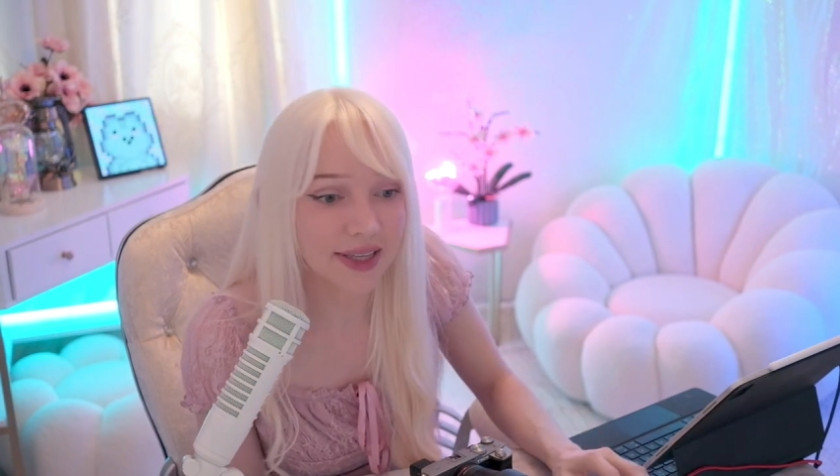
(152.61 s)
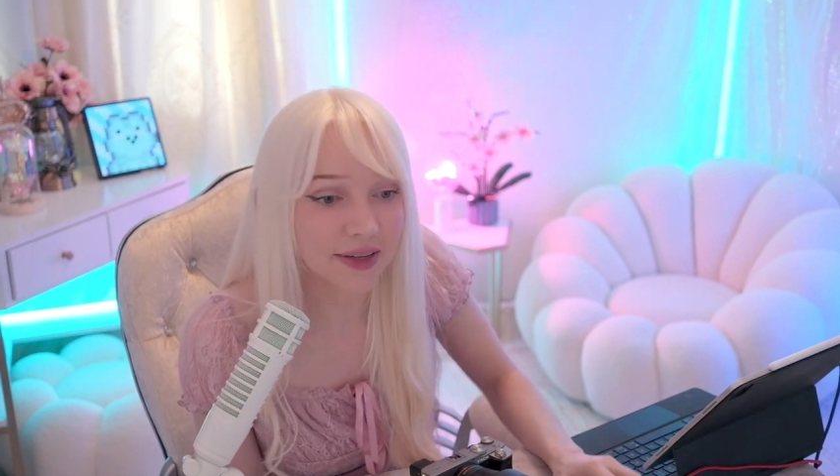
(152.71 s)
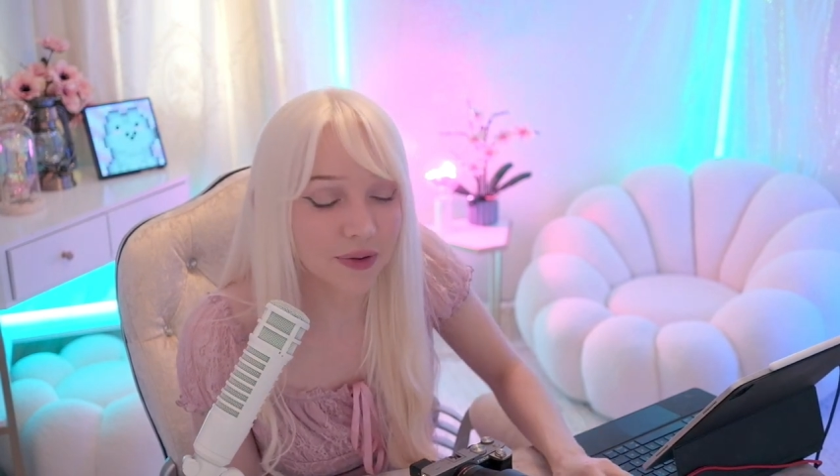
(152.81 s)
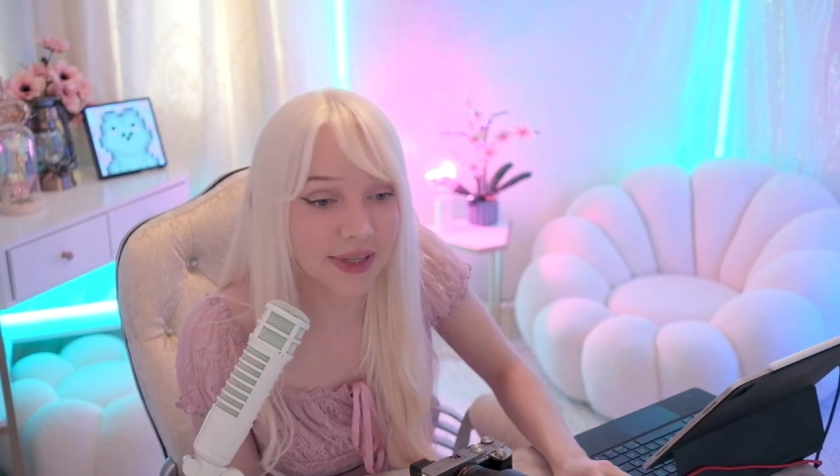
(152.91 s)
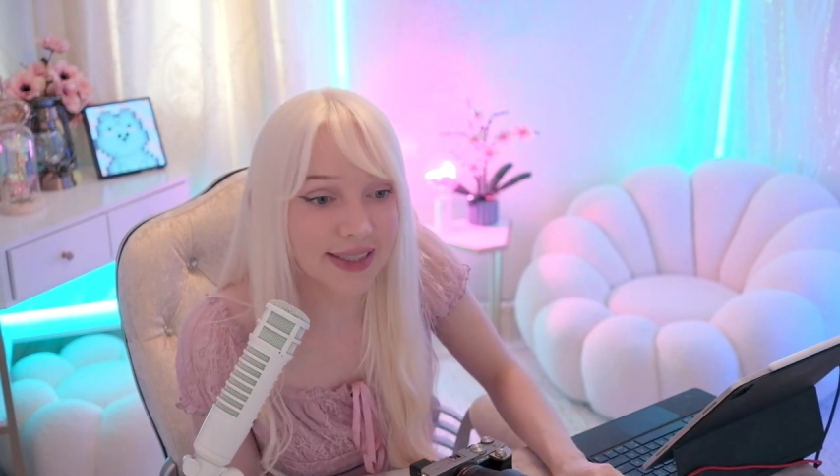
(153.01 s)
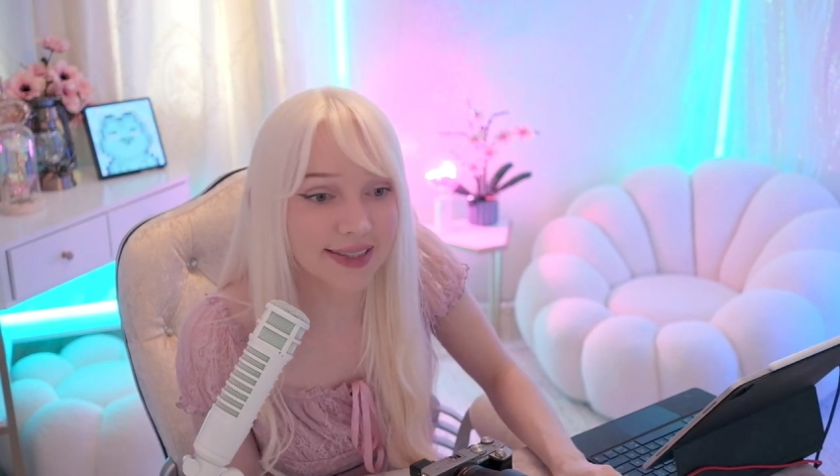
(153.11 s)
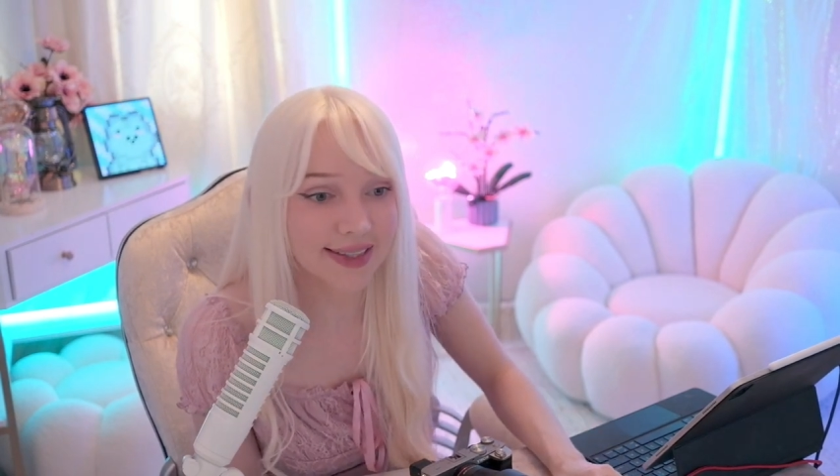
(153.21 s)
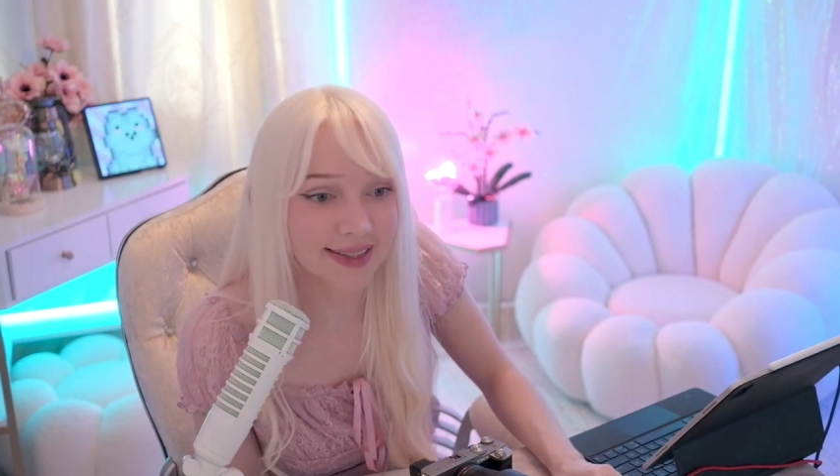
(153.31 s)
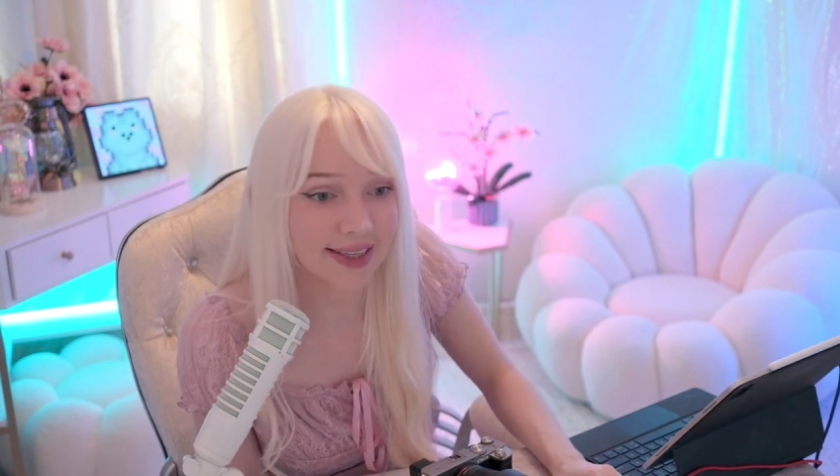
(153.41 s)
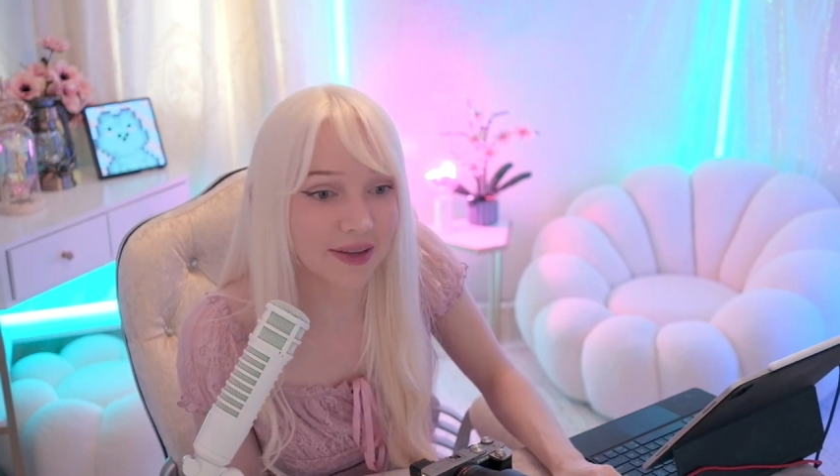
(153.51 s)
They don't
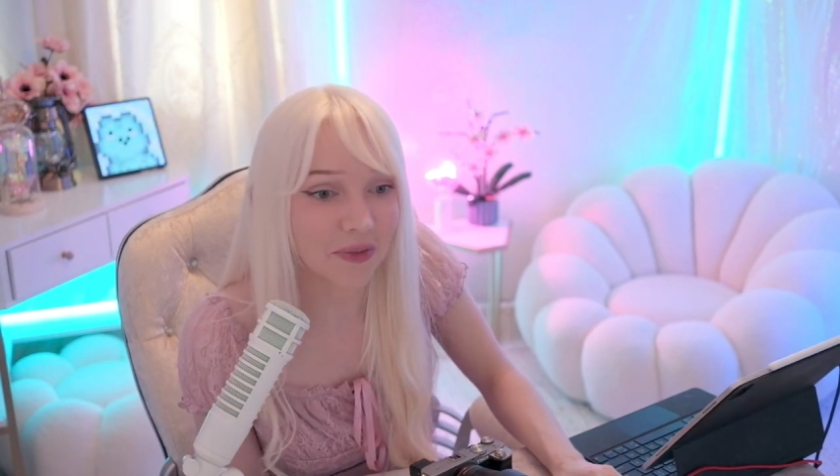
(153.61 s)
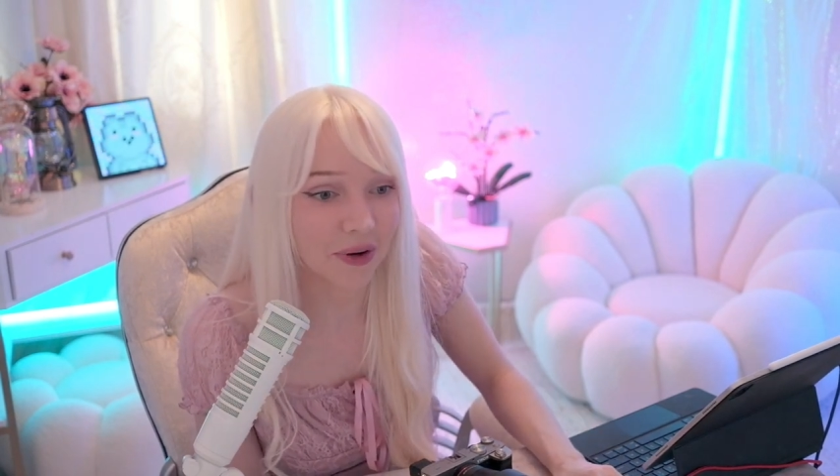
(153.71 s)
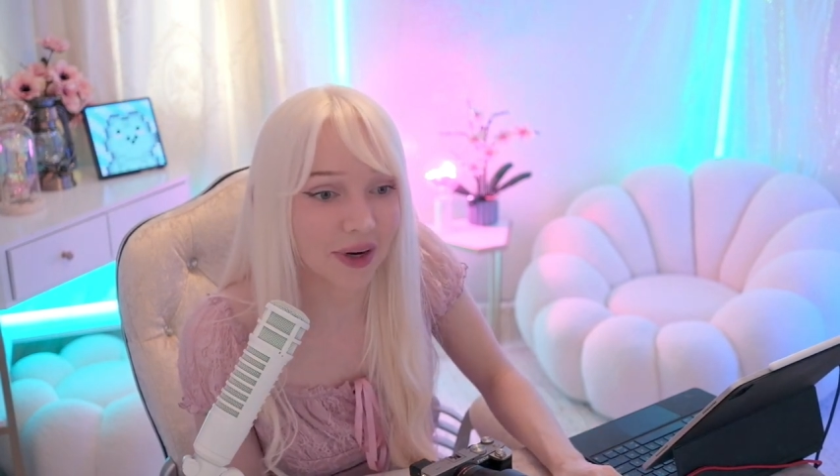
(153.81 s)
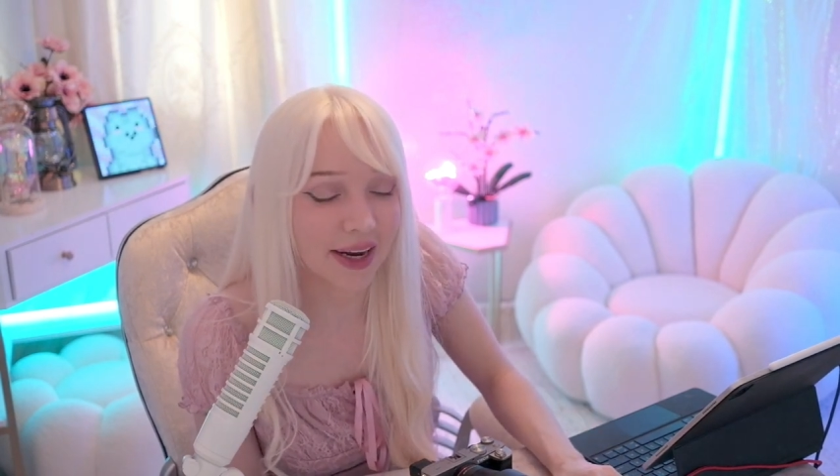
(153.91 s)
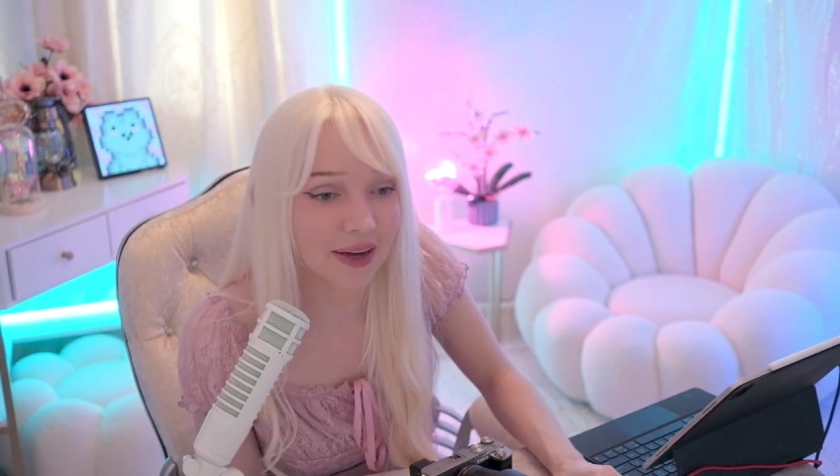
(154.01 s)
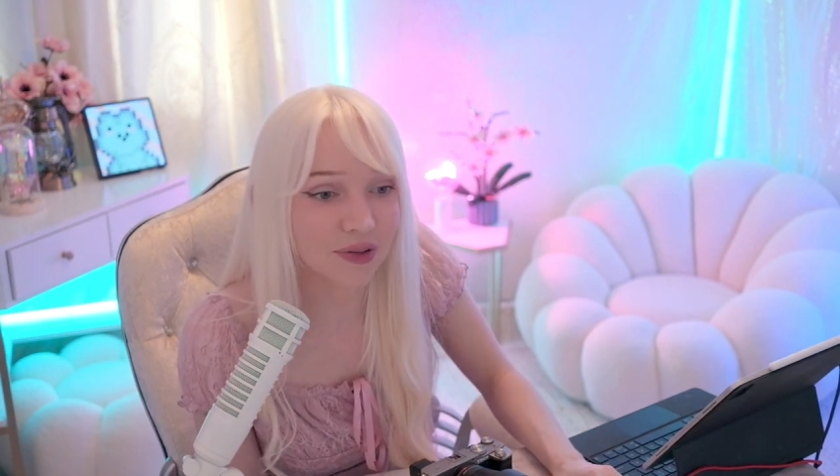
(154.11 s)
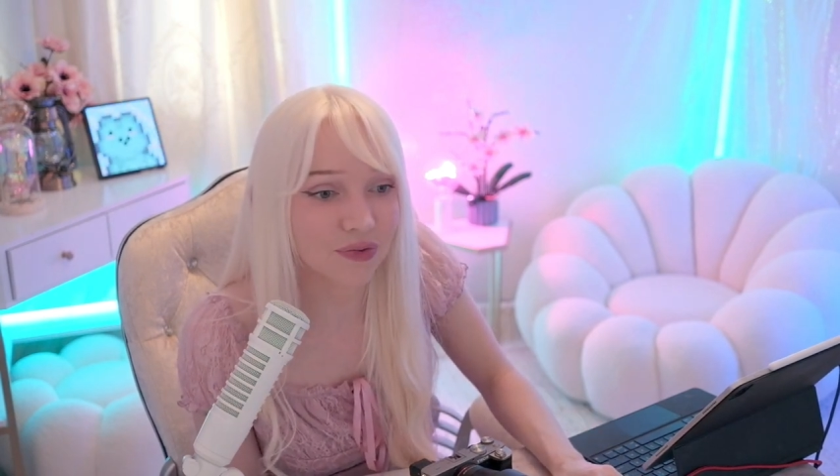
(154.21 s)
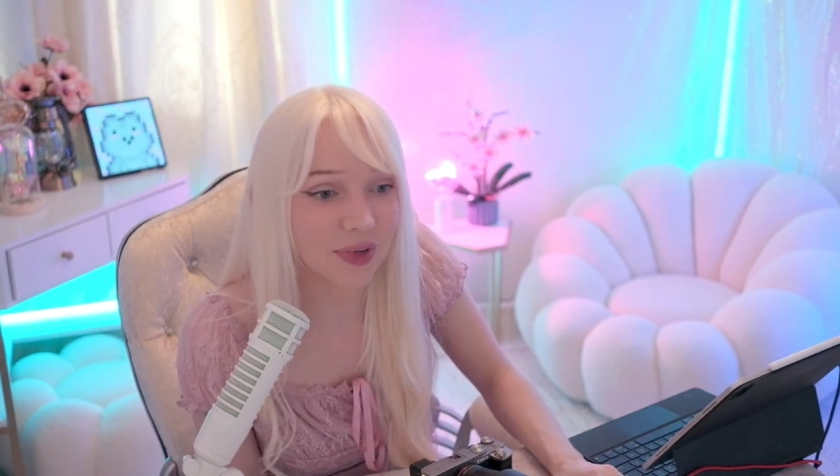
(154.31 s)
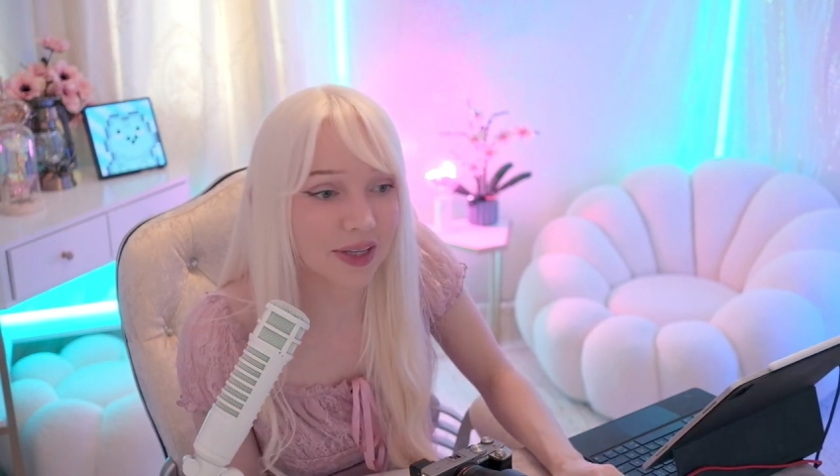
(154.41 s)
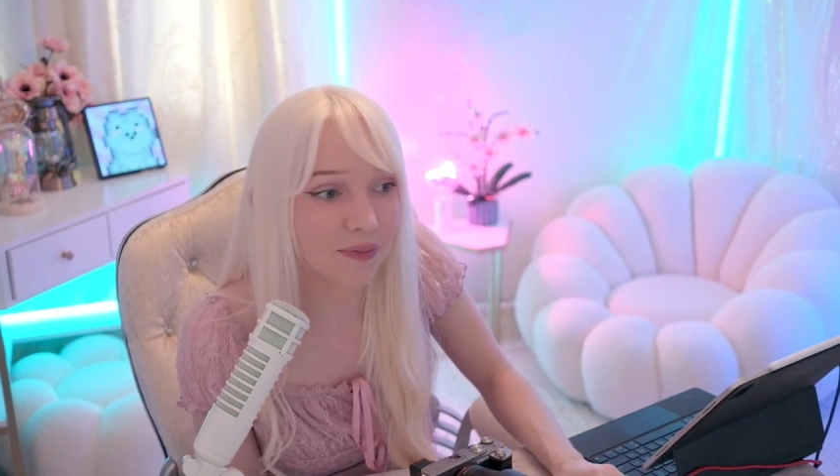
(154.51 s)
exist anymore and I was
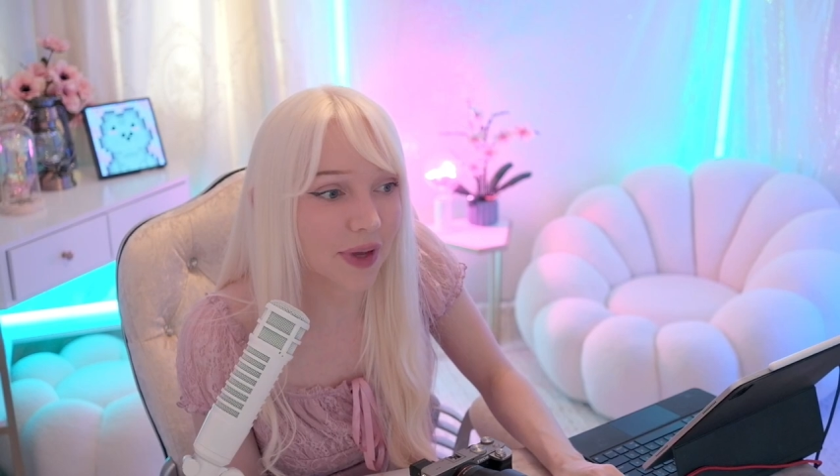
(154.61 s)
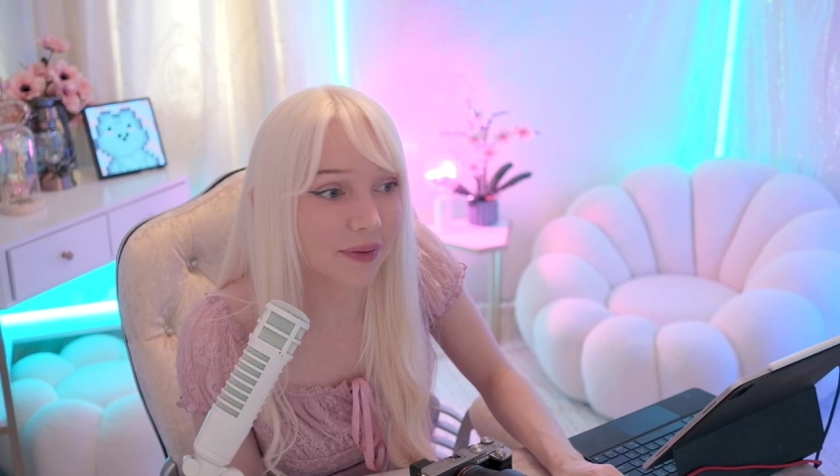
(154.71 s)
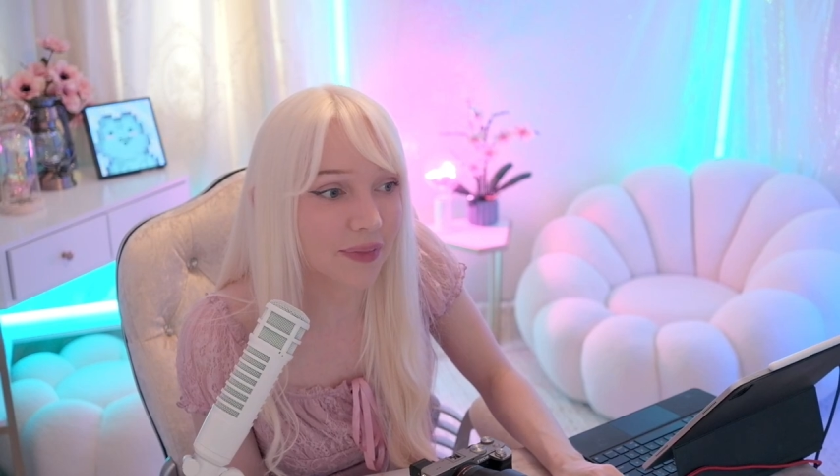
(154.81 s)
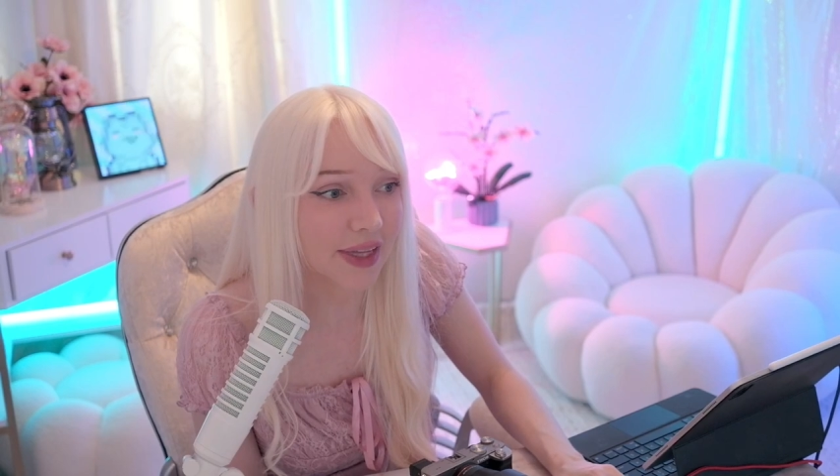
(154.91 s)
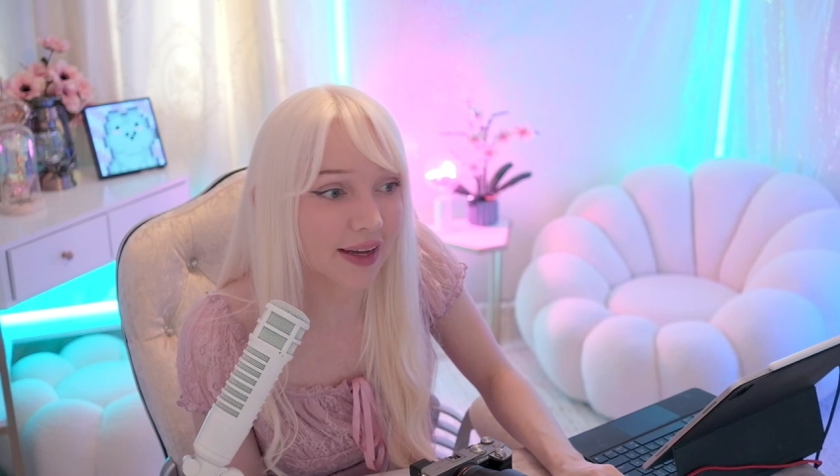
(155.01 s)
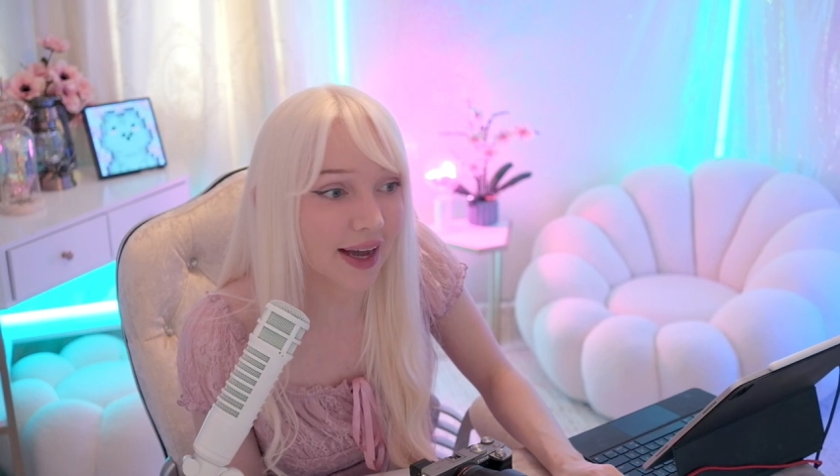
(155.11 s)
really bummed